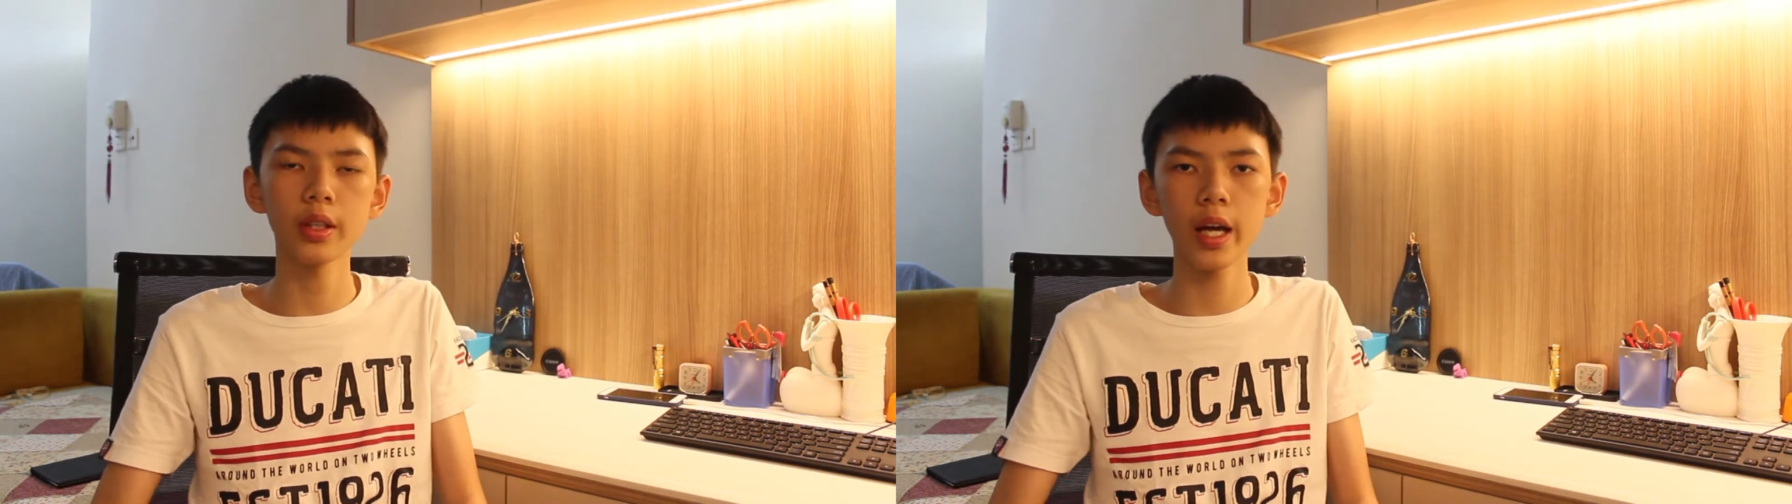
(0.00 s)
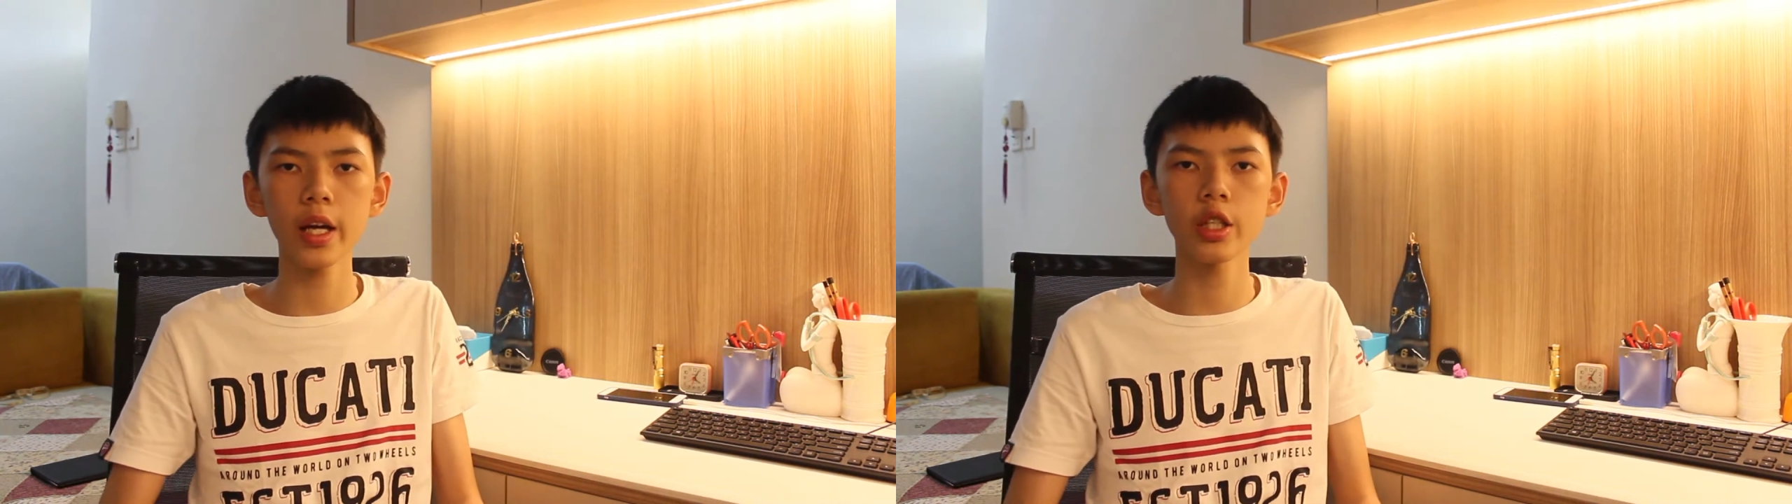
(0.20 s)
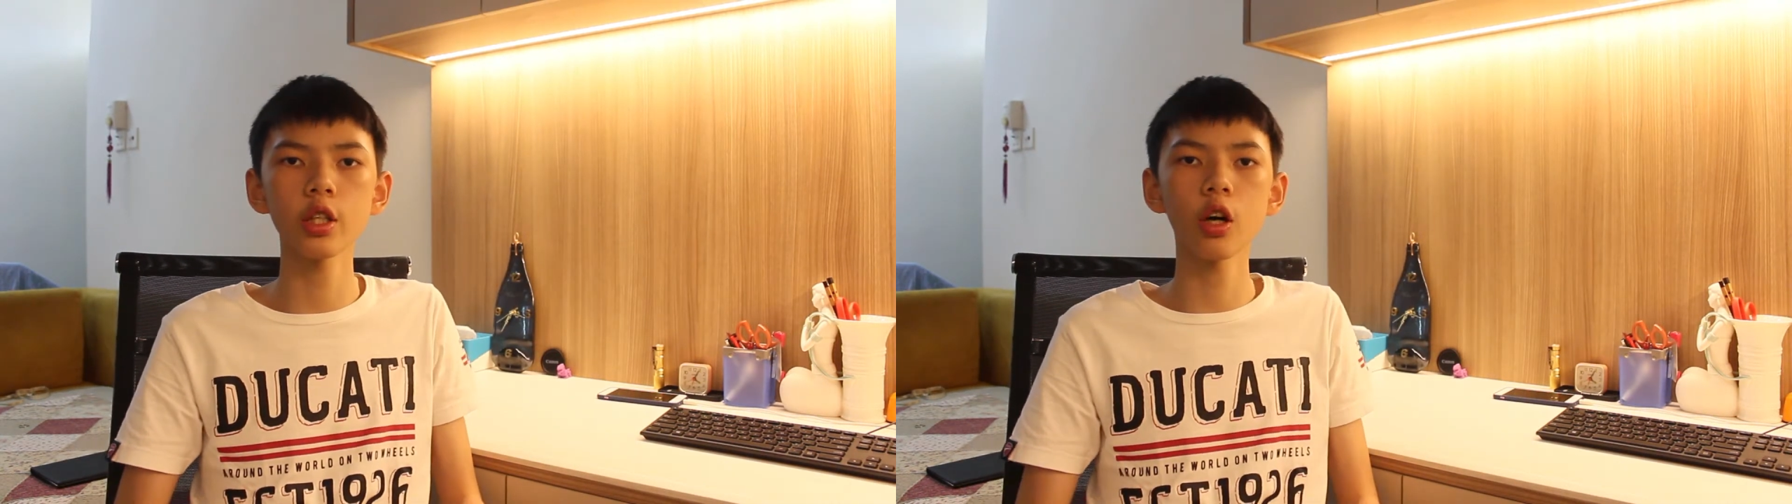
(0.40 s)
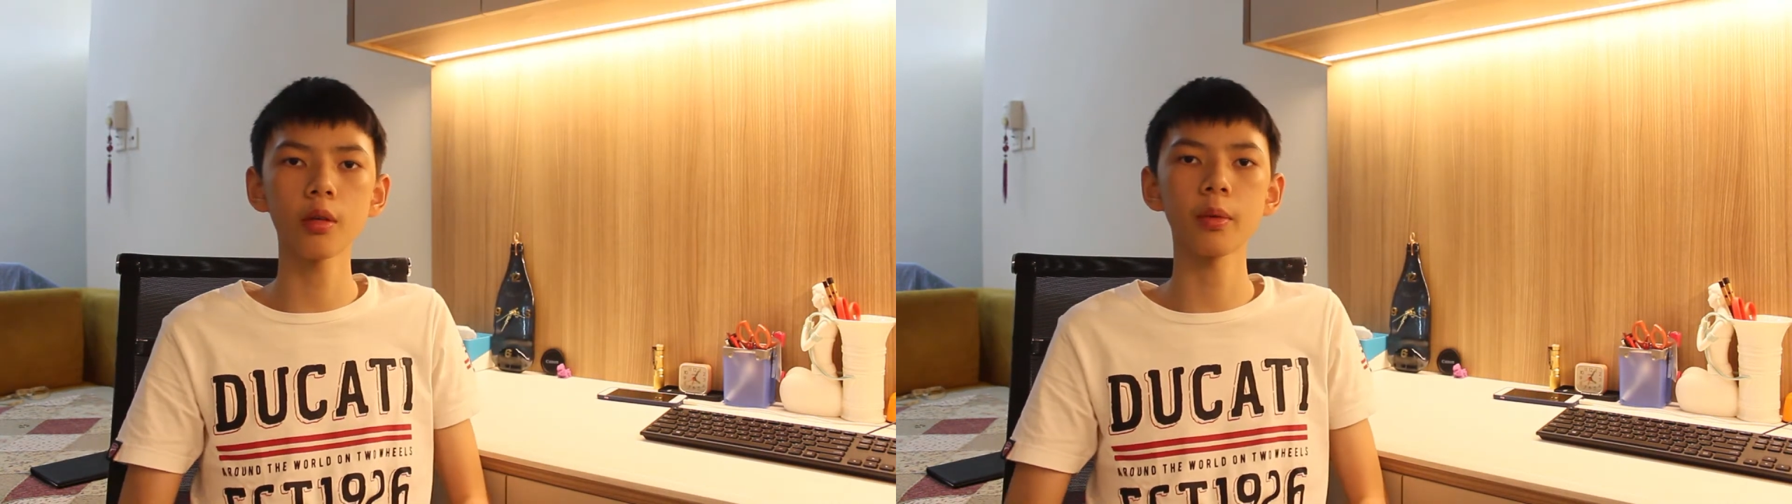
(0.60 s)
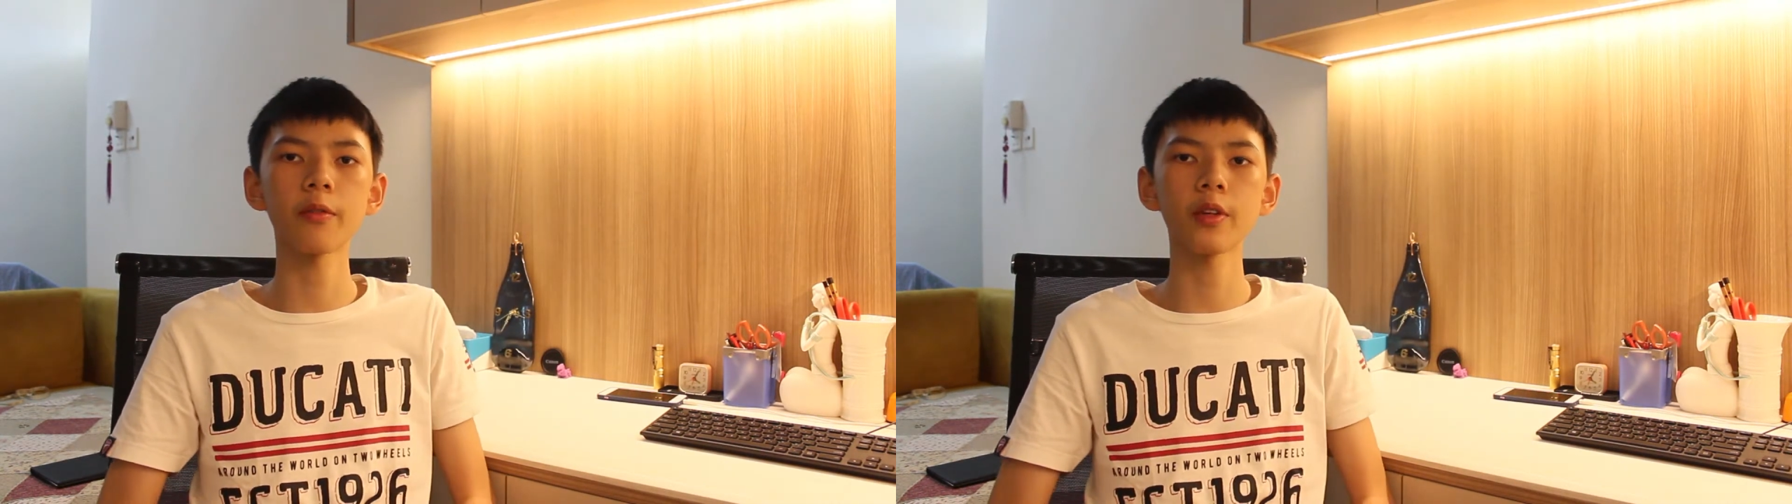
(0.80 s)
they actually
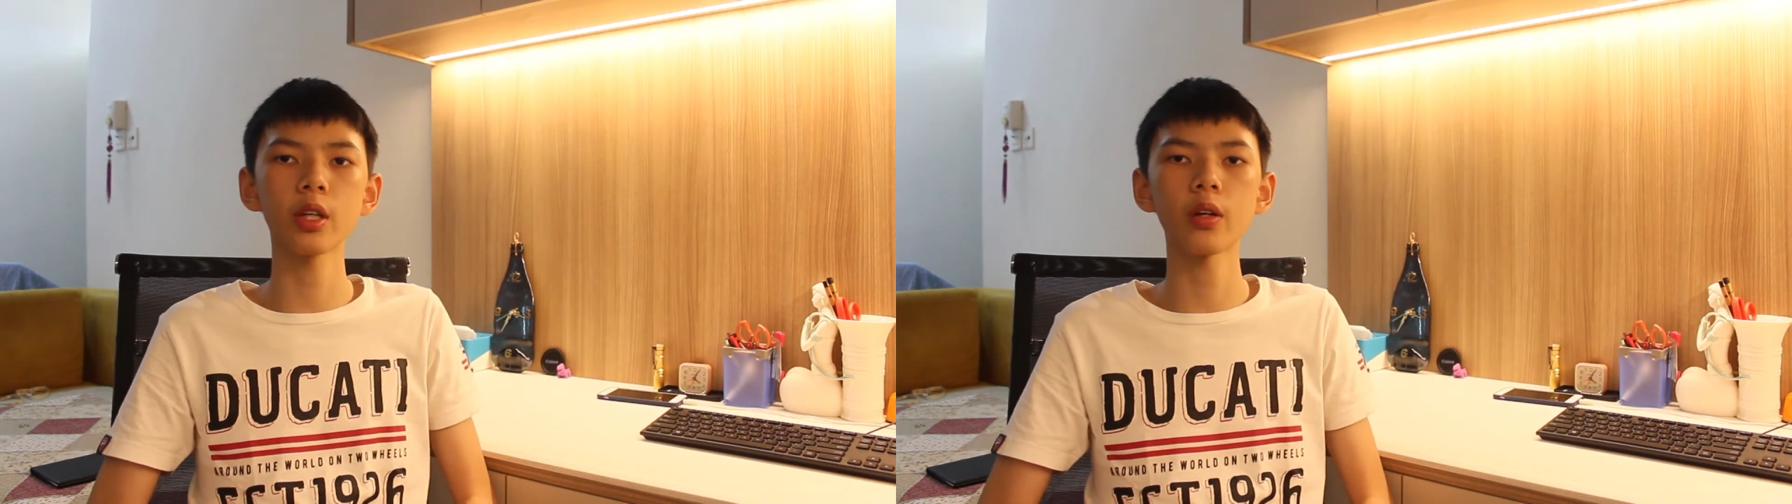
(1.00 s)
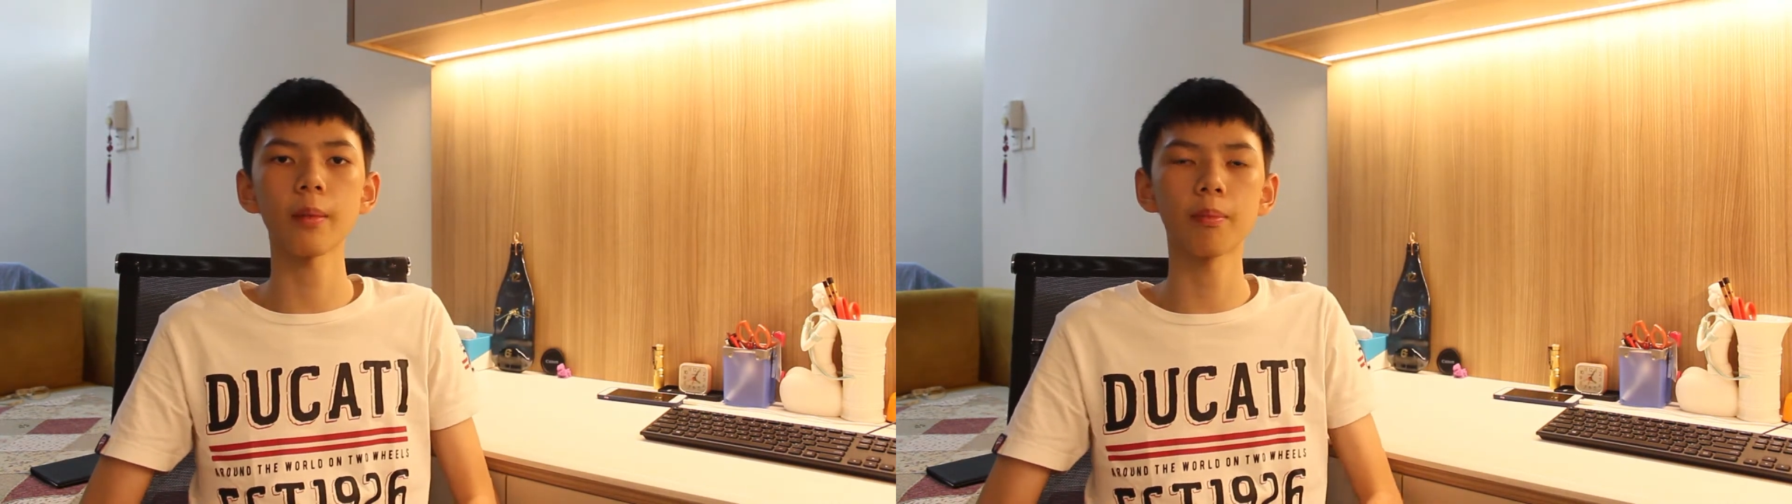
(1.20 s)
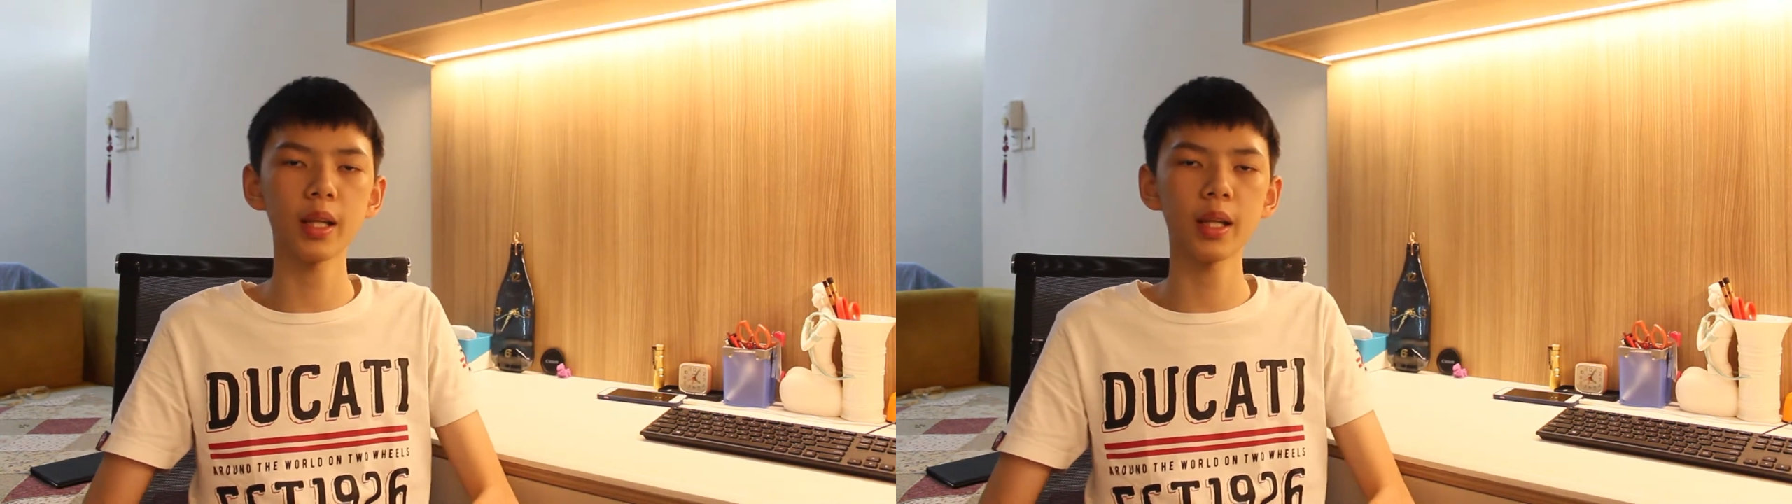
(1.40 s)
on my video and